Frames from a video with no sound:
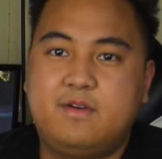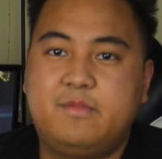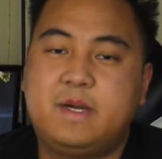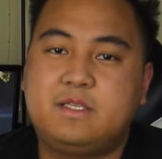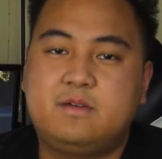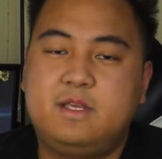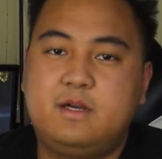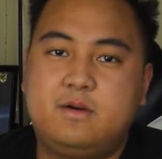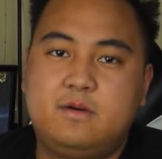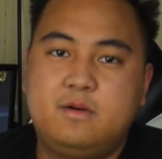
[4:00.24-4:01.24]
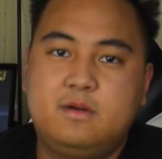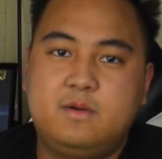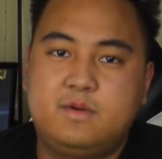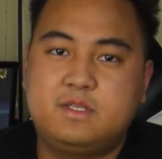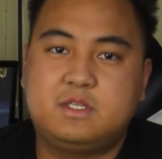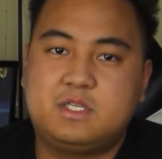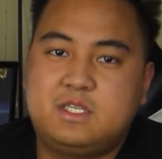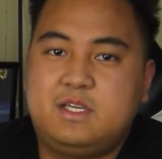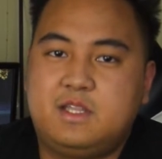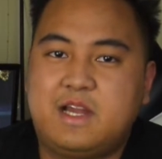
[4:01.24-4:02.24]
of my studio, which is just
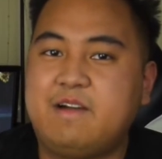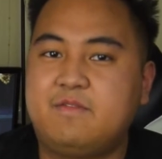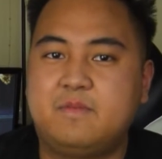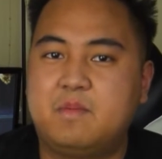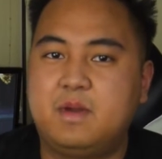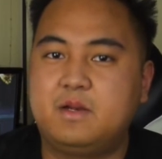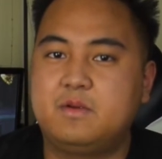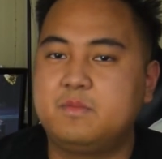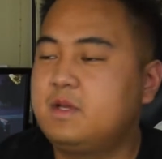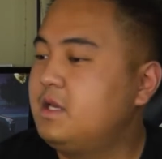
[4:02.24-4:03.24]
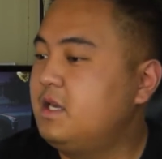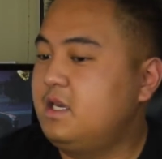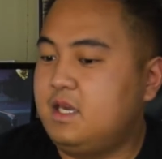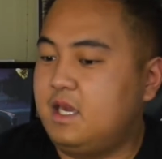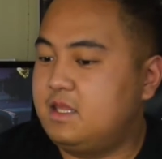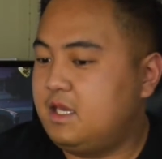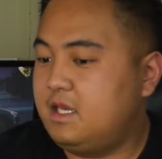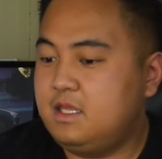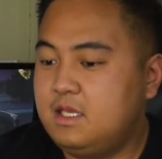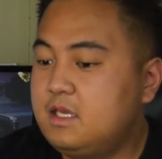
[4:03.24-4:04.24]
the other half of my bedroom, and
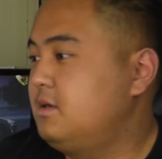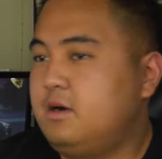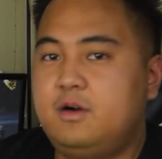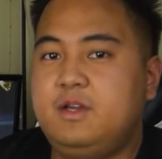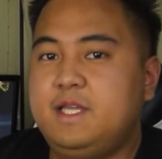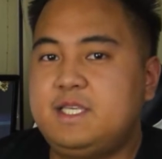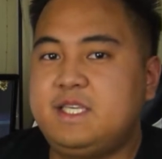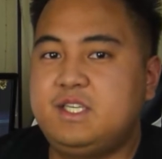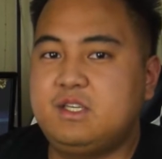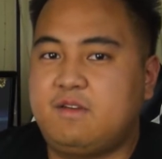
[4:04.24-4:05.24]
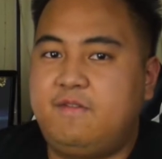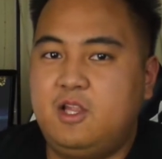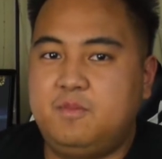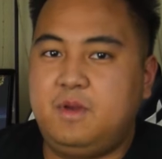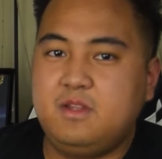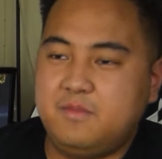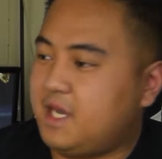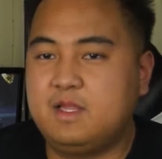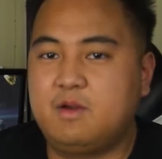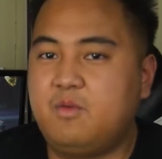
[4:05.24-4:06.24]
then all you're gonna see is just a Filipino
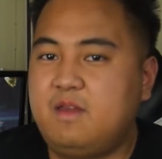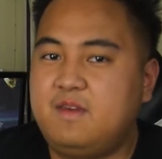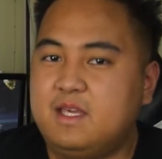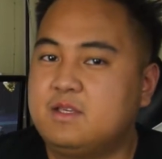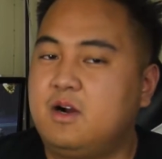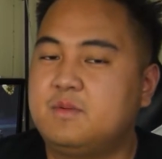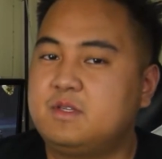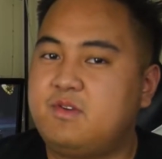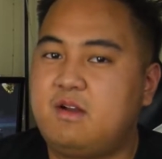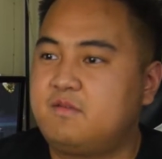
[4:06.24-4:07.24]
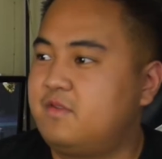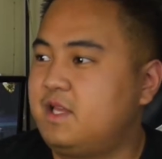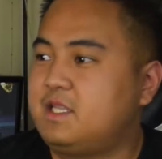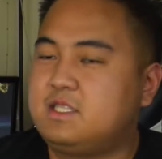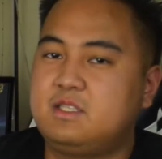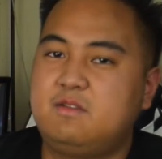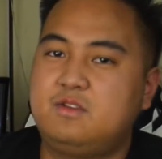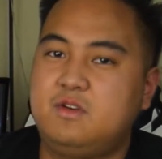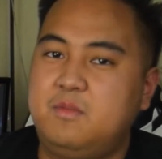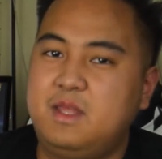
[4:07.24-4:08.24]
man like waving his arms around for like
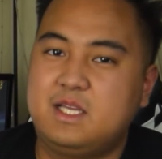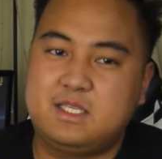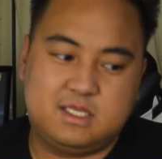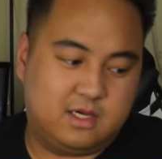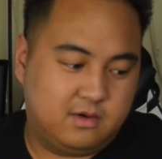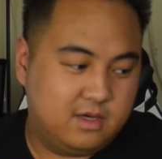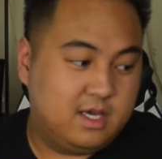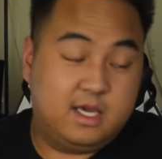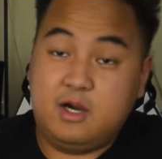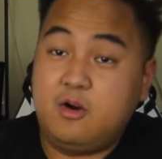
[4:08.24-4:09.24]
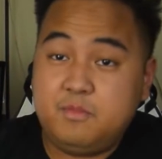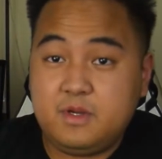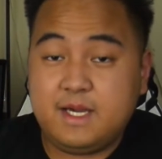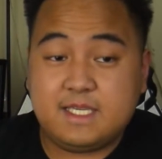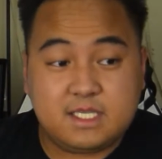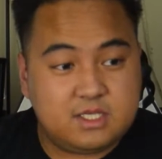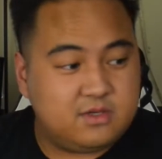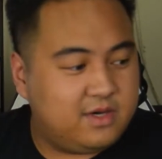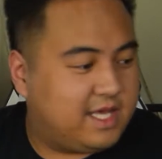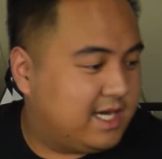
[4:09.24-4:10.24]
2 minutes. So hope you guys
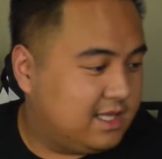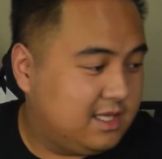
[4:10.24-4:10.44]
enjoy that.